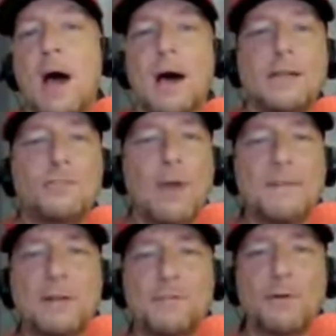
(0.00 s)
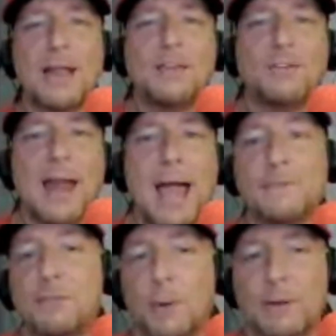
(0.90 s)
An undrafted free agent out
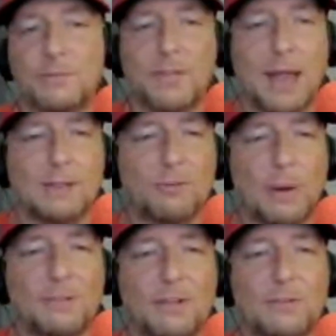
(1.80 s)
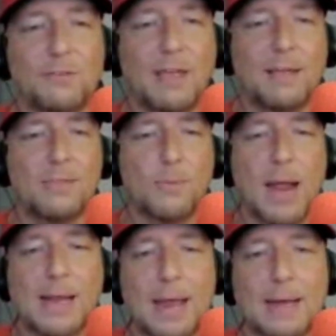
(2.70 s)
of Florida State in 2016, the
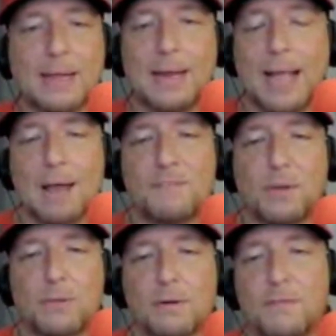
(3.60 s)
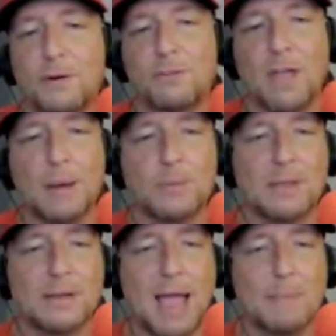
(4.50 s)
right-handed hitting outfielder first signed with
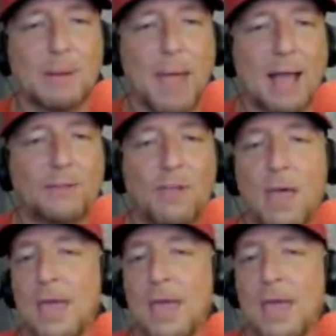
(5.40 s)
the Diamondbacks.